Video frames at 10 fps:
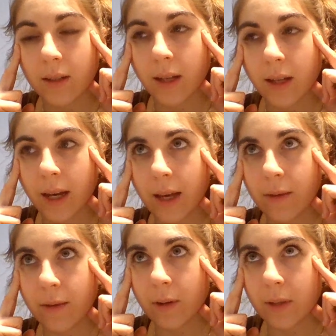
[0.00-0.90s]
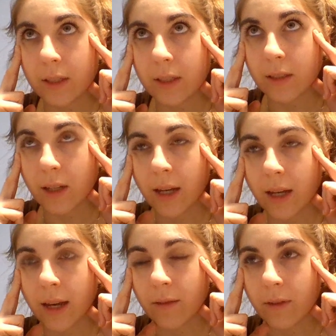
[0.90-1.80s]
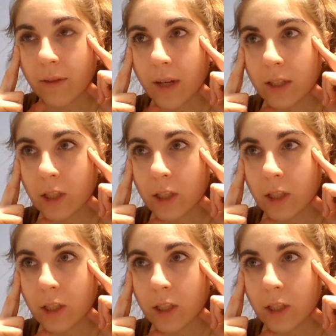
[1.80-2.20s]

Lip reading: not everyone's gonna have a